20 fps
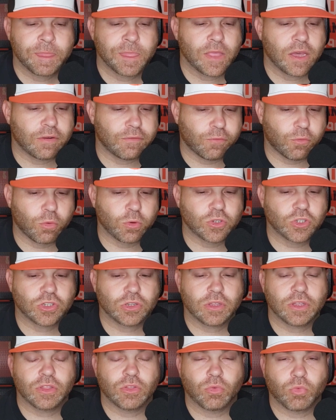
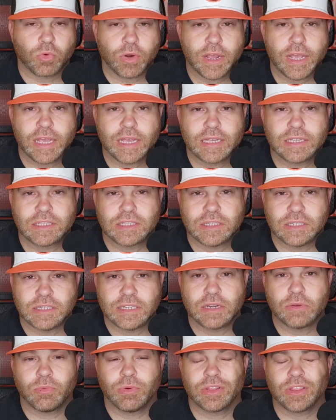Unfortunately, the Rays
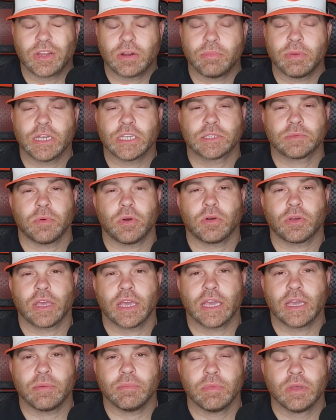did win their baseball
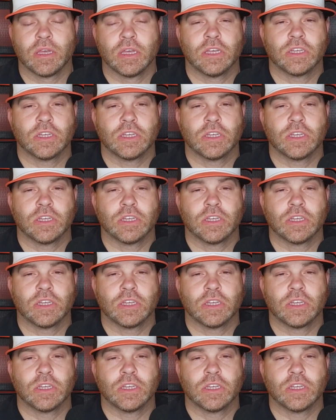game,